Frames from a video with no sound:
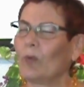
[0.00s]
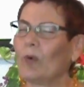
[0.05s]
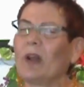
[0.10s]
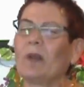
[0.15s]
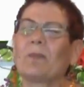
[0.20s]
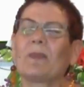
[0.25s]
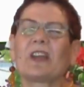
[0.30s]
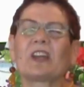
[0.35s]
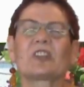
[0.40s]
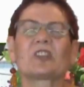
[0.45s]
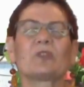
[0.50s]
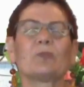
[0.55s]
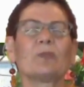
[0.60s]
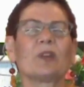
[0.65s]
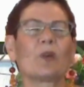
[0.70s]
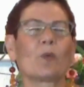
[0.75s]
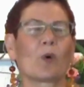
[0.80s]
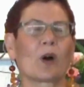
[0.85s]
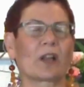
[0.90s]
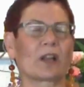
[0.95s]
What makes
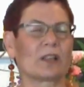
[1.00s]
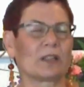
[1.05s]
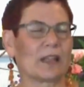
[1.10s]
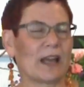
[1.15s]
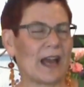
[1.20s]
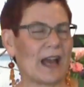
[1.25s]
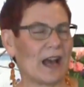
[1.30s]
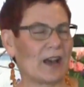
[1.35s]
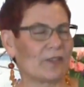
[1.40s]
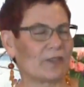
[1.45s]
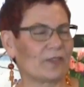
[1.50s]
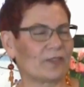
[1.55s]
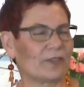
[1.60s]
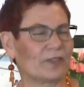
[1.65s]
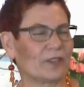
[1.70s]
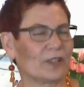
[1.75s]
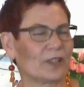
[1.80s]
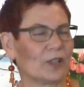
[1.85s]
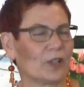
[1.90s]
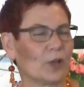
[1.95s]
me want to laugh?
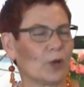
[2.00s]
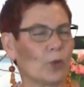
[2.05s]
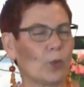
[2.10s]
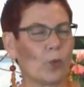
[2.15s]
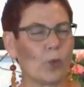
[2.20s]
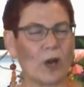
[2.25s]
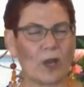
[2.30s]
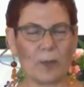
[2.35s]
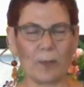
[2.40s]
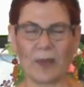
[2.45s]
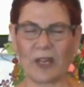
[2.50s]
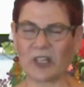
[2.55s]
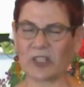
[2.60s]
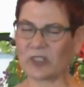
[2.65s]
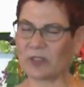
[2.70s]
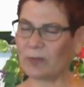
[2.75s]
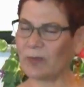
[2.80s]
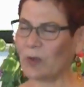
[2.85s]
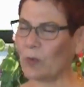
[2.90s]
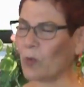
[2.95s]
What
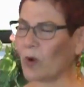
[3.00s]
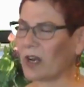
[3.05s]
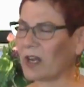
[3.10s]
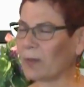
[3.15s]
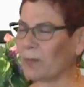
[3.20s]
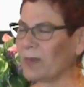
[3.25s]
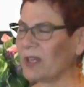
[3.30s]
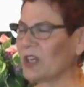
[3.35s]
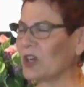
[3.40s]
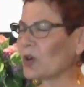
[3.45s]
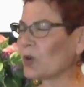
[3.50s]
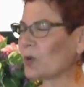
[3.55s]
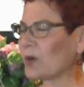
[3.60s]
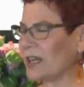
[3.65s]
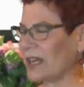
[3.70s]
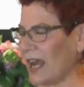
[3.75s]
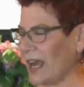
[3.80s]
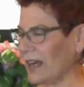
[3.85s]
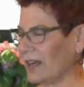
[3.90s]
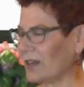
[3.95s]
makes me want to be
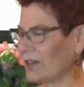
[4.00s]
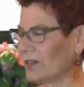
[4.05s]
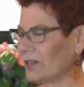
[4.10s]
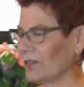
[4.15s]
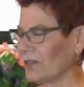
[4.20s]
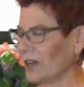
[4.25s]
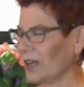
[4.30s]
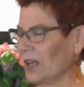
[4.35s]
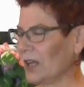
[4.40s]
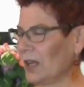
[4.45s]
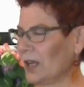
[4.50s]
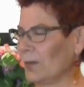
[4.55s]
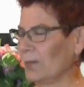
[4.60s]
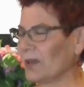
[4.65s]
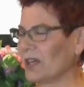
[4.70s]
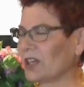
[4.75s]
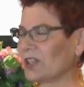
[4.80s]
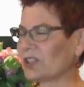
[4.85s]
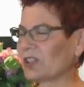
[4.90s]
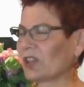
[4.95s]
creative?
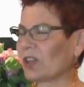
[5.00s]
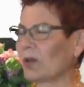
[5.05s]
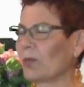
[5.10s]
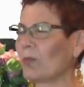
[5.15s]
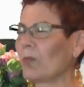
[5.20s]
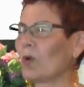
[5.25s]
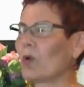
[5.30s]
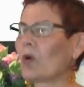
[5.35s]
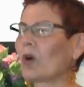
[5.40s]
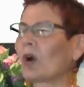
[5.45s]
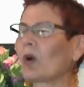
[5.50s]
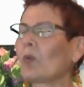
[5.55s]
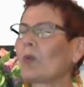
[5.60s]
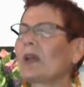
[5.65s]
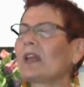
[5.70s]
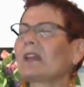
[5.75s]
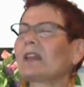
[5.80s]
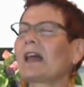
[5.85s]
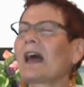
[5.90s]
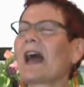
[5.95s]
Because the more
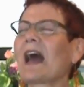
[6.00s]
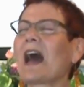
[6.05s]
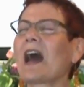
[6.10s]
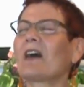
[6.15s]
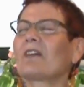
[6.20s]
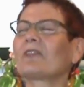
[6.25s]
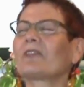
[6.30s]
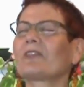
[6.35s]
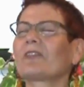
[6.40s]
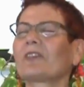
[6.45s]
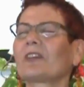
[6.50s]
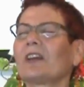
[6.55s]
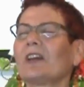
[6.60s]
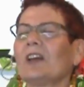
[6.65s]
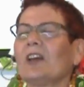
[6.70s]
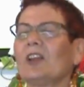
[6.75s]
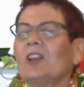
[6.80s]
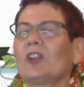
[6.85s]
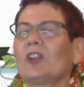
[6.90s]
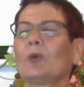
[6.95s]
we laugh,
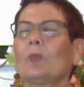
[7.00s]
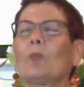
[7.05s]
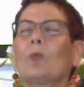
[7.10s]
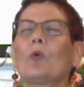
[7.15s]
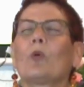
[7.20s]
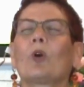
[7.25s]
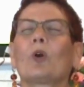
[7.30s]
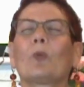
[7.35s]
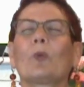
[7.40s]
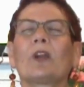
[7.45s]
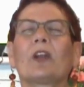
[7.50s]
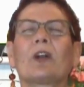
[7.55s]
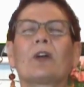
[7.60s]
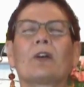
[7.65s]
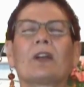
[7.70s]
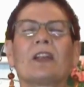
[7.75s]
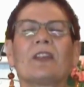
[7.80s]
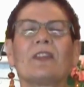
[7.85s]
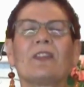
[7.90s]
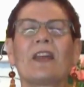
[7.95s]
the more we
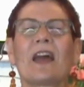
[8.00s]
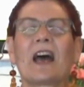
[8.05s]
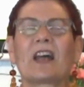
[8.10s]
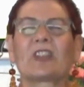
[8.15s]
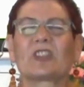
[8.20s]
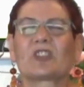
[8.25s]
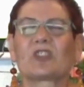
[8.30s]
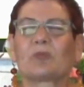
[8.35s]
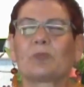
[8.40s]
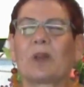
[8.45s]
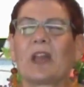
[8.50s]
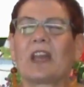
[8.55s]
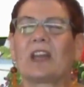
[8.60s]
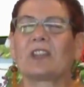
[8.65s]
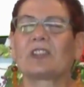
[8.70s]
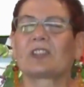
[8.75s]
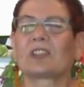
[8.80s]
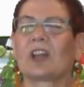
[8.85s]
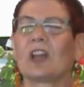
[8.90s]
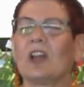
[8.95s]
are in that
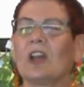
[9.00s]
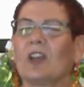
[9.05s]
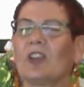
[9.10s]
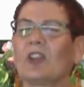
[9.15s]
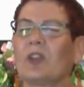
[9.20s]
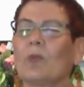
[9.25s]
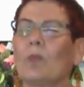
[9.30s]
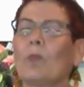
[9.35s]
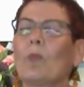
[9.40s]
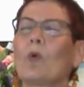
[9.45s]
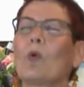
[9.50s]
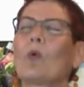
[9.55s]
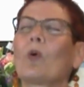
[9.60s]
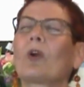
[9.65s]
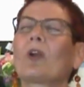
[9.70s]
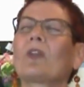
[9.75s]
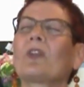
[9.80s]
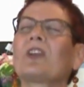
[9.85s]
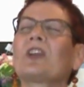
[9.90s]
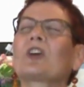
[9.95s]
space, the
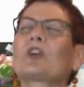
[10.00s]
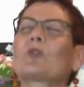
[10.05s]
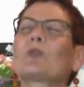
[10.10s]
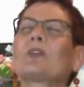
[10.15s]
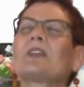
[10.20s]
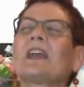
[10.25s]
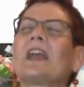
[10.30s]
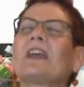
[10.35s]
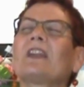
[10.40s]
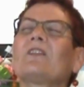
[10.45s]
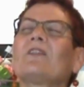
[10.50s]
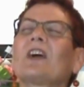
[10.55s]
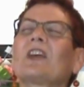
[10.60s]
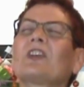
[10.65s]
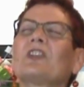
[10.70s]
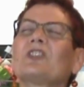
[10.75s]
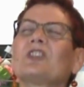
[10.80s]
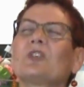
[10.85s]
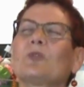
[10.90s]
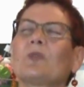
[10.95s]
more the creative
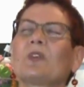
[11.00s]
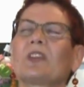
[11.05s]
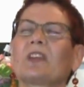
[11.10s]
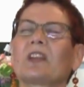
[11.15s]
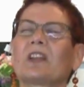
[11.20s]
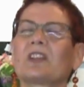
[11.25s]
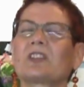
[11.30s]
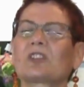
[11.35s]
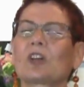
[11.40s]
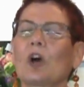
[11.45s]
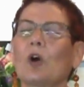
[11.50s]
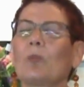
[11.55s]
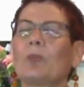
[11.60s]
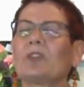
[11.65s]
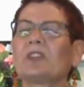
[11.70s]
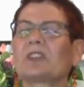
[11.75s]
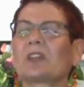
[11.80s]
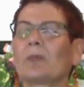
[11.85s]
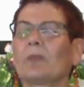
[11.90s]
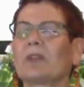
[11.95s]
energy within us
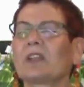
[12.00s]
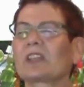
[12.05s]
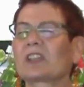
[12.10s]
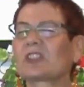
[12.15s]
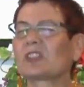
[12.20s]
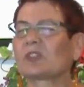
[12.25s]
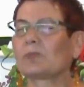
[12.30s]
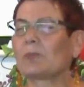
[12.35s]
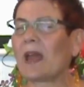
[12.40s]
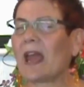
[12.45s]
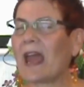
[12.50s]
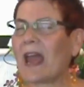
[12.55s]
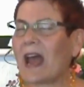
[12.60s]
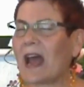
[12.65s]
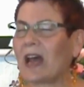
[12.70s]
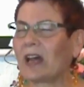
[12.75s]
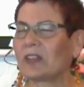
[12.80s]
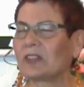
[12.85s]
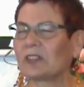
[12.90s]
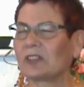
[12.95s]
opens up and
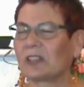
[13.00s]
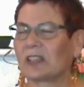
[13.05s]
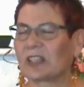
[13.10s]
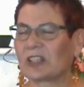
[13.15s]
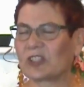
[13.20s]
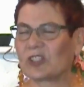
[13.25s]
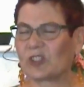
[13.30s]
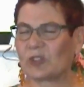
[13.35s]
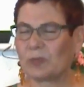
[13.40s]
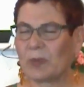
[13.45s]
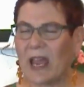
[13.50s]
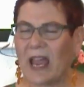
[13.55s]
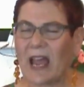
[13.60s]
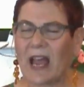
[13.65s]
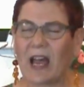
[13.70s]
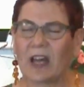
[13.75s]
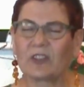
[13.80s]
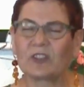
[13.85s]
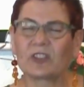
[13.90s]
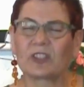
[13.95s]
expands and
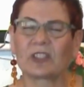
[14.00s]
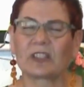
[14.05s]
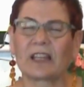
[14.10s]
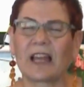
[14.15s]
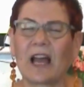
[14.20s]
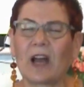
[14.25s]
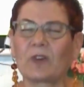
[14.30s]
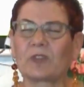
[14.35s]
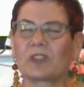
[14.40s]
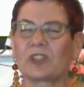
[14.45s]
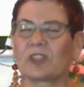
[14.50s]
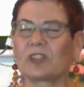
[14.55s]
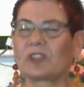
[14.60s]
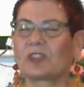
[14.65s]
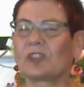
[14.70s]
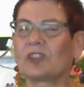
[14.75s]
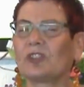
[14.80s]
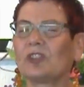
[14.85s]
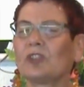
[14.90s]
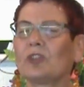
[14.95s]
expands and allows
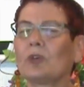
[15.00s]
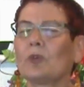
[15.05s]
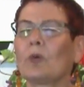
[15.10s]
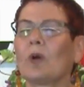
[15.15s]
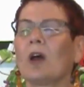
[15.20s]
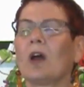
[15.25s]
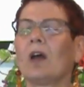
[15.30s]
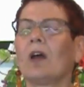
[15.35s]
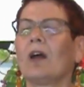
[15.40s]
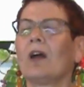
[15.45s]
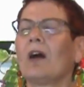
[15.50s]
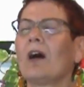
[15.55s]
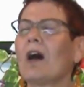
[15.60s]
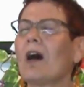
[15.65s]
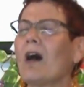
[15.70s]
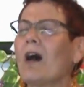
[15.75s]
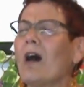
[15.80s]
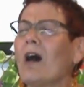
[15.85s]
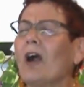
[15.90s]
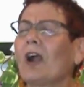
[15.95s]
us to do
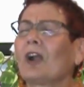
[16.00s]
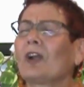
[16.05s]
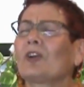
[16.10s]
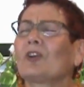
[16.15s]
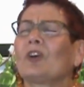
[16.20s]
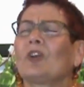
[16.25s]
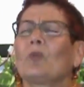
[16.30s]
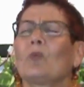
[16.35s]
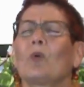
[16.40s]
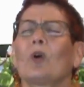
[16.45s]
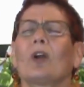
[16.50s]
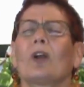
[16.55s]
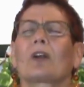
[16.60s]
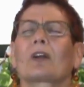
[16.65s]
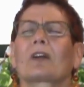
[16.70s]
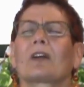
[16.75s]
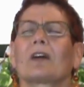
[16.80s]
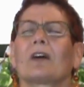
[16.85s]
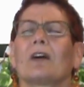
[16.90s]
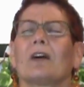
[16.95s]
our good
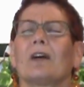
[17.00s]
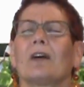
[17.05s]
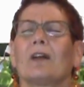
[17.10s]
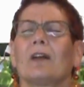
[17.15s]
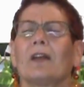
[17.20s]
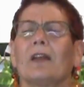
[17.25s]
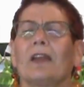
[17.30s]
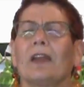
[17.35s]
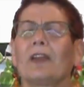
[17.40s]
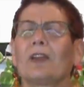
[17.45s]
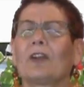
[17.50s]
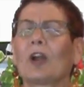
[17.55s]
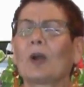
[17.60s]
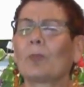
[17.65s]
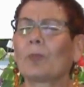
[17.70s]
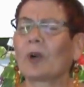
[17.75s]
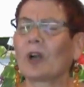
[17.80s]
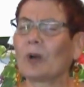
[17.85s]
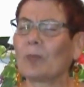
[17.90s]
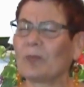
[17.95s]
work in
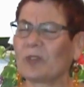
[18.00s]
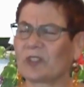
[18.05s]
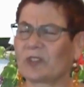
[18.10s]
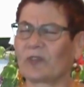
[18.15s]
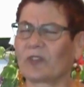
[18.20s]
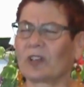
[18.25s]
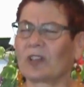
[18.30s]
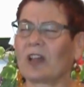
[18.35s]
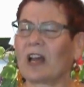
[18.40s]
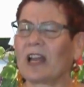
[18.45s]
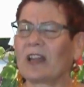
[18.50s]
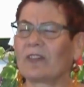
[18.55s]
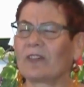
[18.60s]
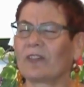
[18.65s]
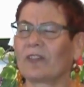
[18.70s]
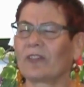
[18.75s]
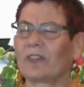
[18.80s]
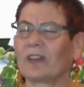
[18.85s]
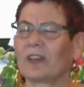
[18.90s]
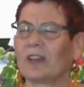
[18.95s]
our purpose for
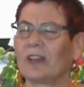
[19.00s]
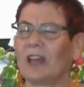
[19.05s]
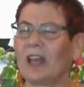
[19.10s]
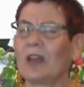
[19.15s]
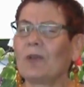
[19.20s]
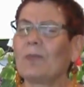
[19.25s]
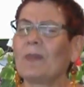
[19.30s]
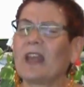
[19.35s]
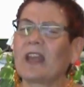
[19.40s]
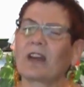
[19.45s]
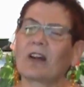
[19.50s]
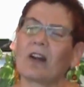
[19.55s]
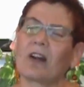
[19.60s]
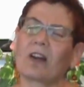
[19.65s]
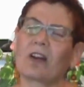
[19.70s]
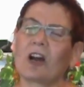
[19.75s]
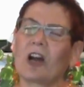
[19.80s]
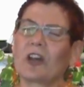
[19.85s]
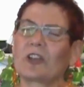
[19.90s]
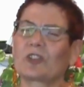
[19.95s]
life and make
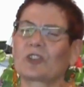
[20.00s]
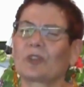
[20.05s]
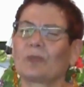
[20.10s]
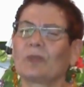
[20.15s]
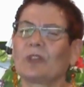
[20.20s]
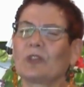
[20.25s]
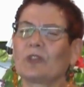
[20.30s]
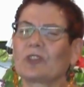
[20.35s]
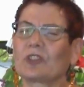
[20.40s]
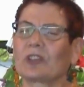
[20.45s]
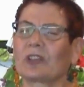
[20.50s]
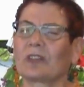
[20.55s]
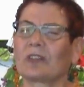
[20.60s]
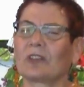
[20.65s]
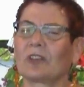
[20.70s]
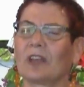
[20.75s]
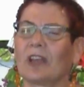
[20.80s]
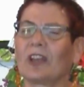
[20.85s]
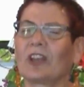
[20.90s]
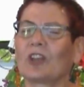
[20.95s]
our
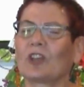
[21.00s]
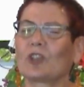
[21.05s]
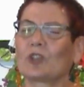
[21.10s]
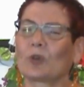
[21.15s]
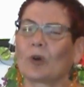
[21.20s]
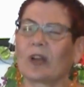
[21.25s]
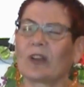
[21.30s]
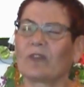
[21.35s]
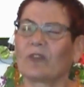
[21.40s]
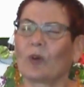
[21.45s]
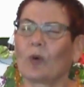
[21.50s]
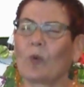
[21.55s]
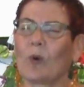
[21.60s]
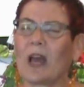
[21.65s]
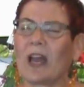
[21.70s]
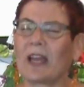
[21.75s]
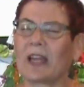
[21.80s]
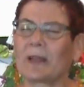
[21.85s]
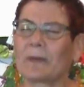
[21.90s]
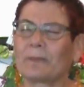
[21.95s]
contribution in a joyful
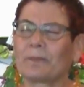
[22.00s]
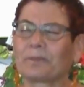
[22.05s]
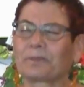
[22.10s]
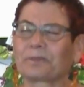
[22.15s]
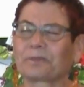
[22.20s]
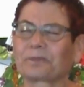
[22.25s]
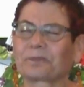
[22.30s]
way.